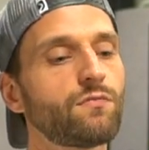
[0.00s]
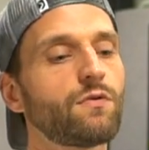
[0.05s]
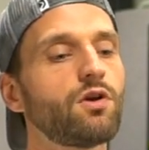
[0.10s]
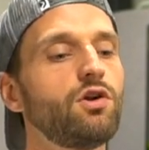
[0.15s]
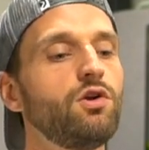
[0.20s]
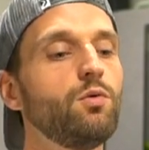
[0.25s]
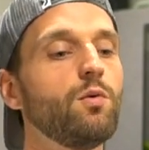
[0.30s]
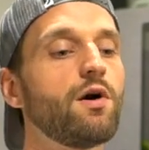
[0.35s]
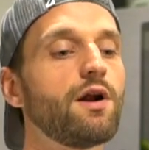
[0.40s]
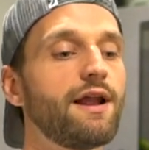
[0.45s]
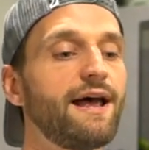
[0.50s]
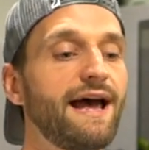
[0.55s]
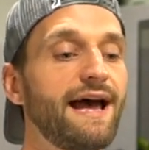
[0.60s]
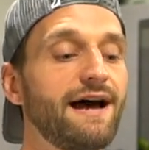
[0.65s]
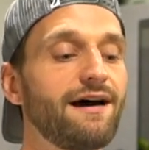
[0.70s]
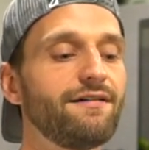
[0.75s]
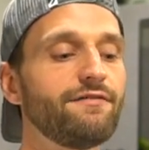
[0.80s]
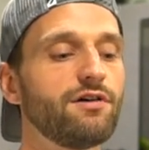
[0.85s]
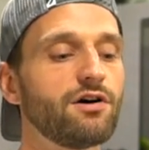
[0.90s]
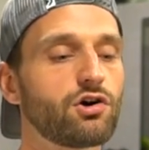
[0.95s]
you want to
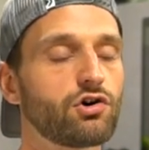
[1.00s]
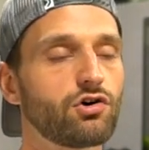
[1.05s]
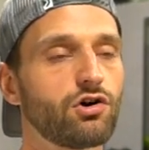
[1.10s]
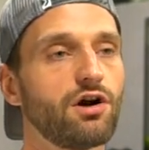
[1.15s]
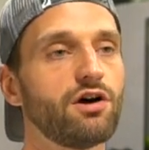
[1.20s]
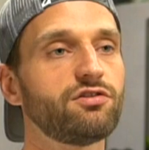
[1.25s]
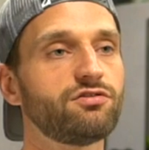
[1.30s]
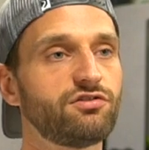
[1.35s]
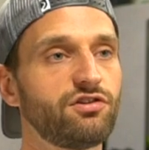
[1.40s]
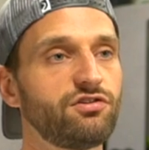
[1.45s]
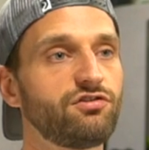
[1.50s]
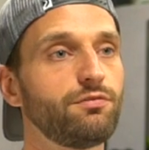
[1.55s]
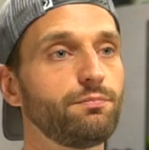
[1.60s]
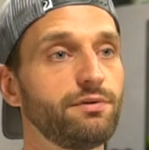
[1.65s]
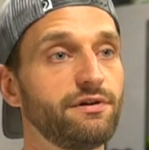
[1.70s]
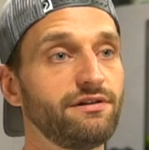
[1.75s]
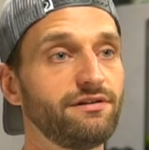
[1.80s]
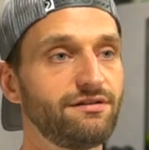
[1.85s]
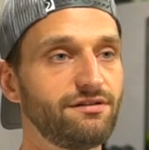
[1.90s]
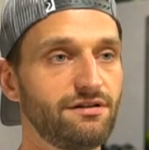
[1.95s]
have a
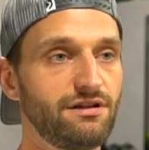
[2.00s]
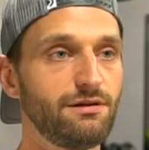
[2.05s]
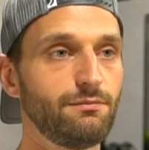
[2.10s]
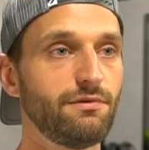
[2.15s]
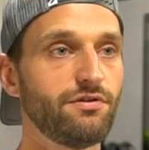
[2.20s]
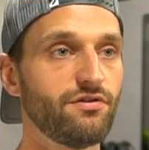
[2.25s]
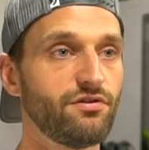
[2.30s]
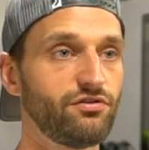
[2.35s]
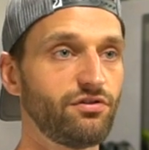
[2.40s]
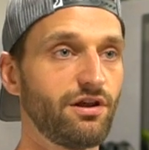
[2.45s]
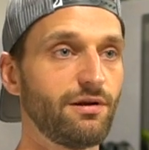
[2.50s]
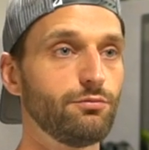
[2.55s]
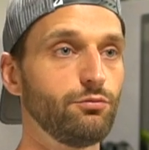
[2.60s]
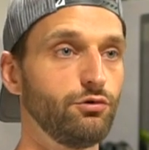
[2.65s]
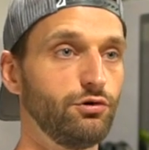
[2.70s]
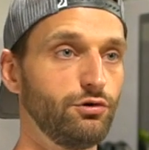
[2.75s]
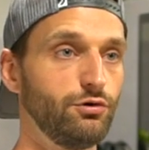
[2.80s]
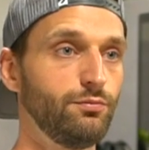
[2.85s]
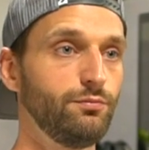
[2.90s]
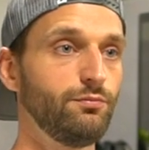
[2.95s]
cross-discipline team in the same
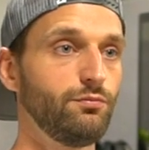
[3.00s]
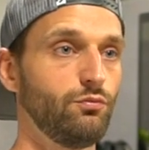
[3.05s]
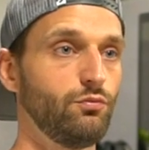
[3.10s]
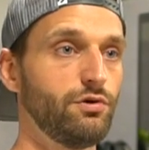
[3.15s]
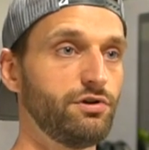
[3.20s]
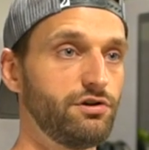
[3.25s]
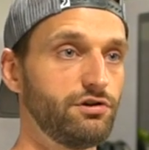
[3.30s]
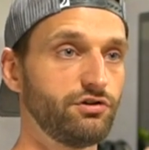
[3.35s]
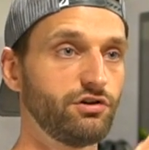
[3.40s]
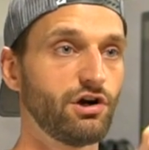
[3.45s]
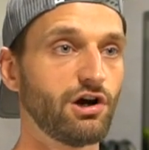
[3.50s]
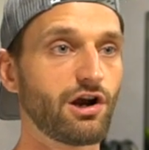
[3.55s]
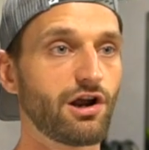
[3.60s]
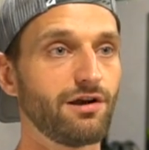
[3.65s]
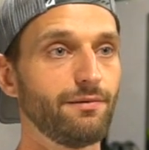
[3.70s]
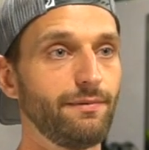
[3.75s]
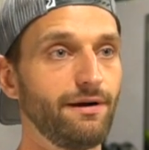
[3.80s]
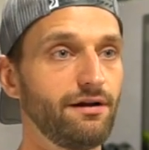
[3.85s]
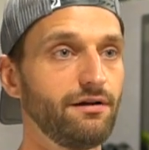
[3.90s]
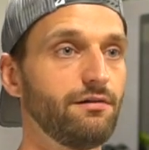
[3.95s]
room when you're talking
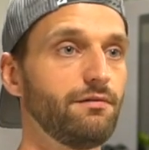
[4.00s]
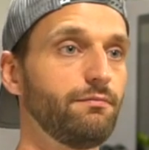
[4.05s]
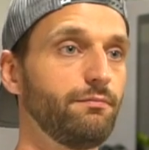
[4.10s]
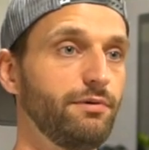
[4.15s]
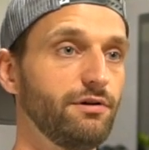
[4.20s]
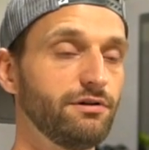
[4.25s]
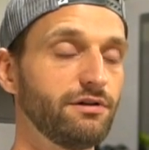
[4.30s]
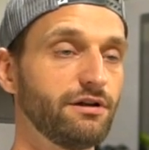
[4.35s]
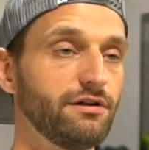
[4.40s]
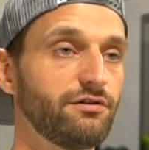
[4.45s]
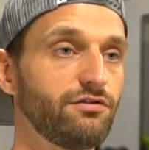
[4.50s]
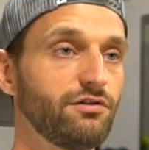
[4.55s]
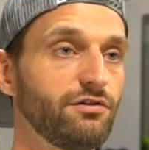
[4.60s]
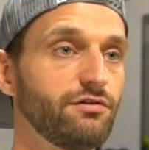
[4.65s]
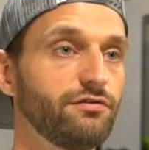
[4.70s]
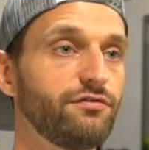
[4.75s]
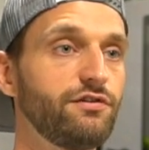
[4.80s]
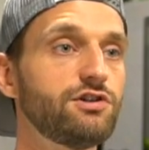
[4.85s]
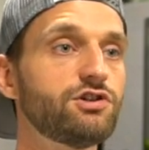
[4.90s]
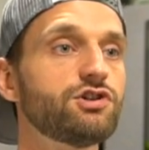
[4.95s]
about building a single
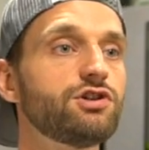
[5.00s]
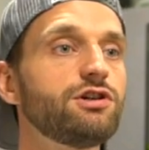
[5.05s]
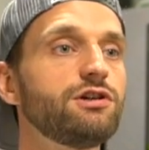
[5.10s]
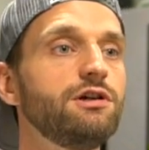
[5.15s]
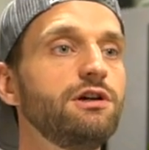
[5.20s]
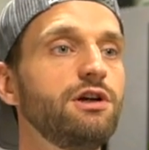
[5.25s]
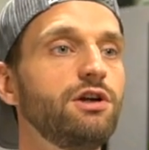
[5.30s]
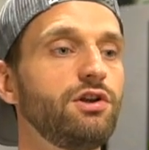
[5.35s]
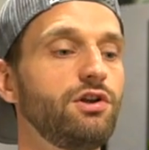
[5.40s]
feature.